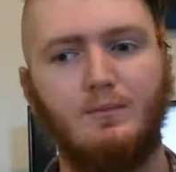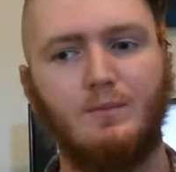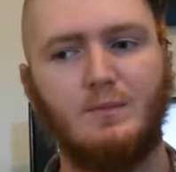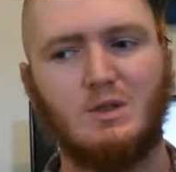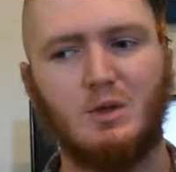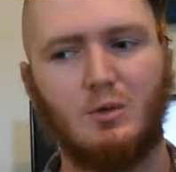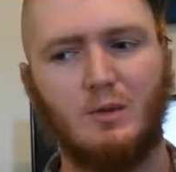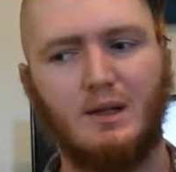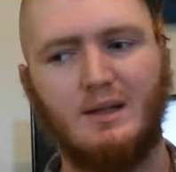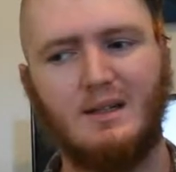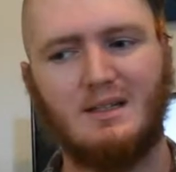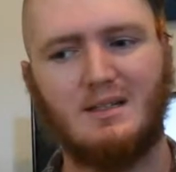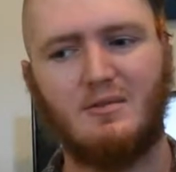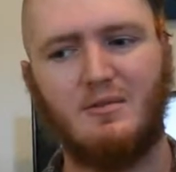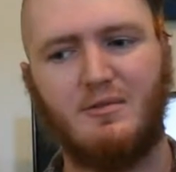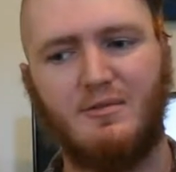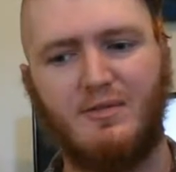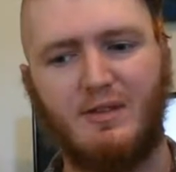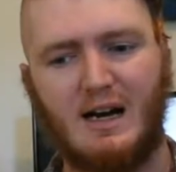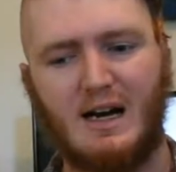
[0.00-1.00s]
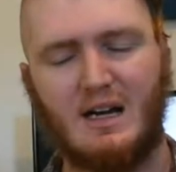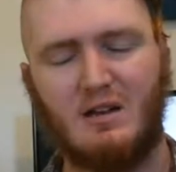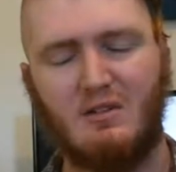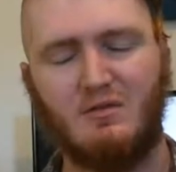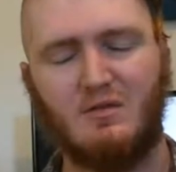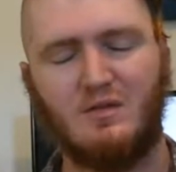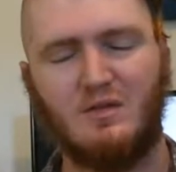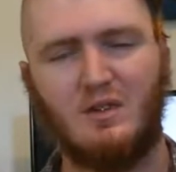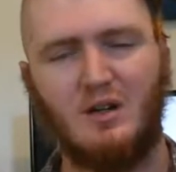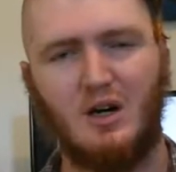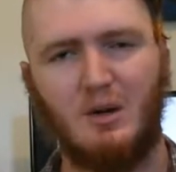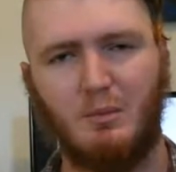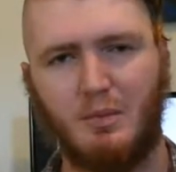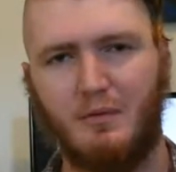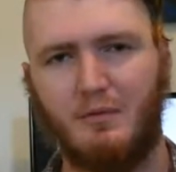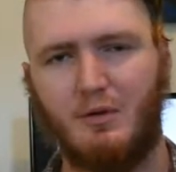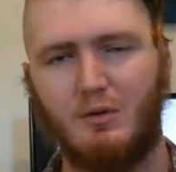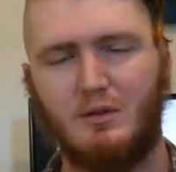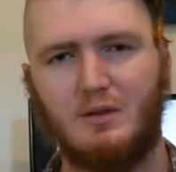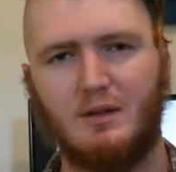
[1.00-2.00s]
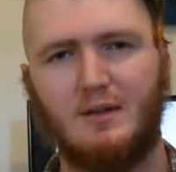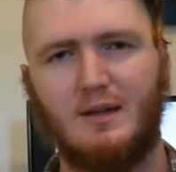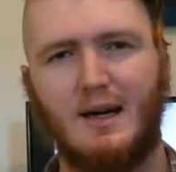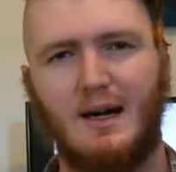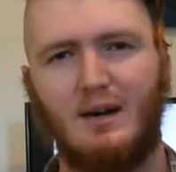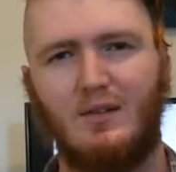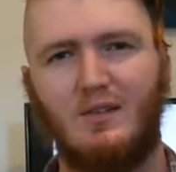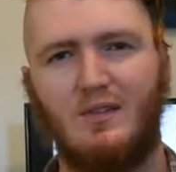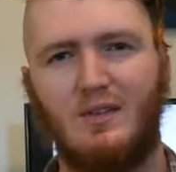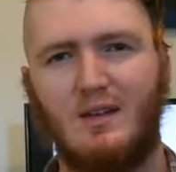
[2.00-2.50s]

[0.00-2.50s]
So really it's 5 unprovoked attacks